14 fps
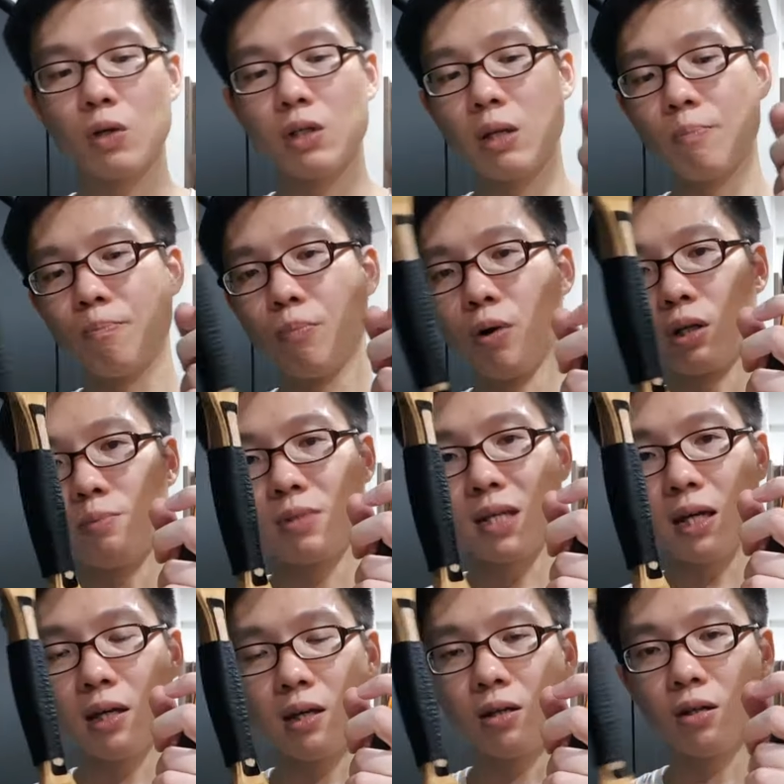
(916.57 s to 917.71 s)
want the bottom side
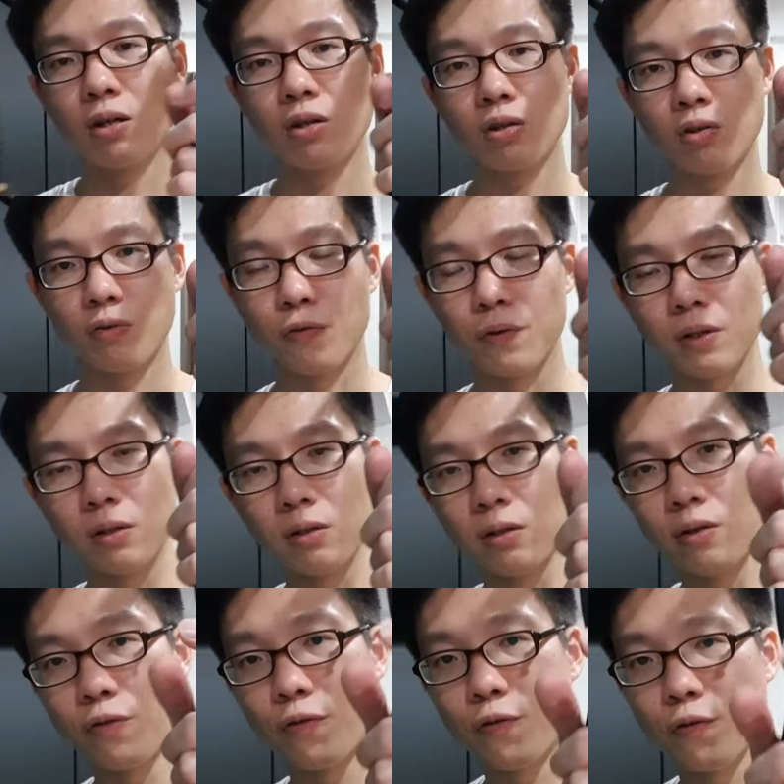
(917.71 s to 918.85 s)
here to feel
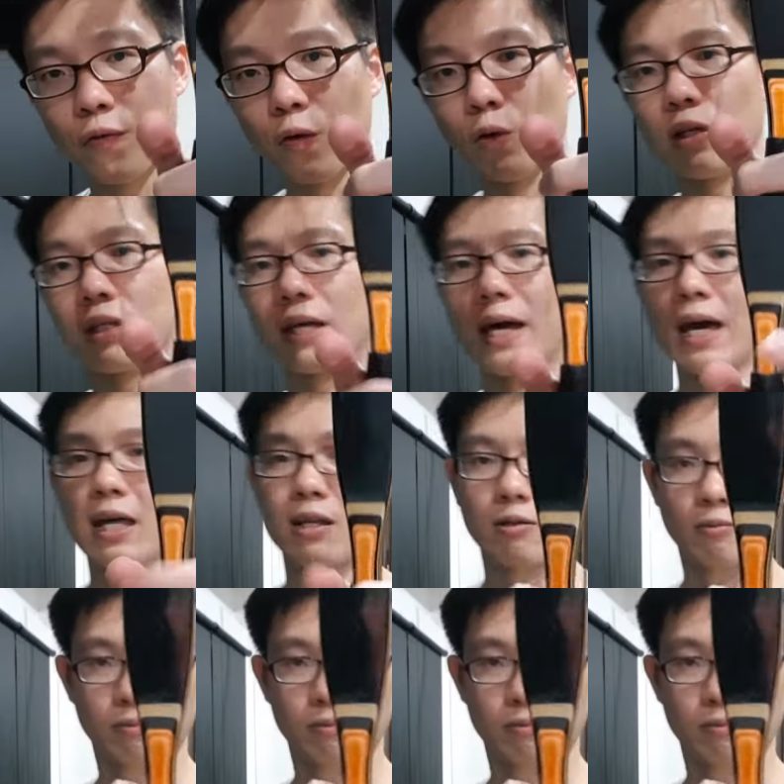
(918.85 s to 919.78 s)
full in the hand.